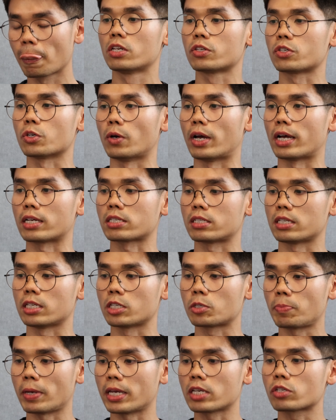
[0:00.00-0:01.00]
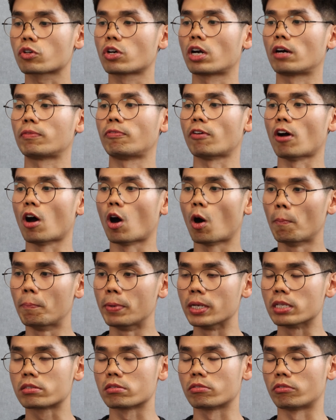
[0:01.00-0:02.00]
So as the spacecraft
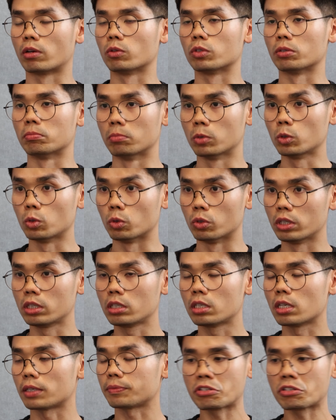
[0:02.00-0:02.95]
orbits around the Moon,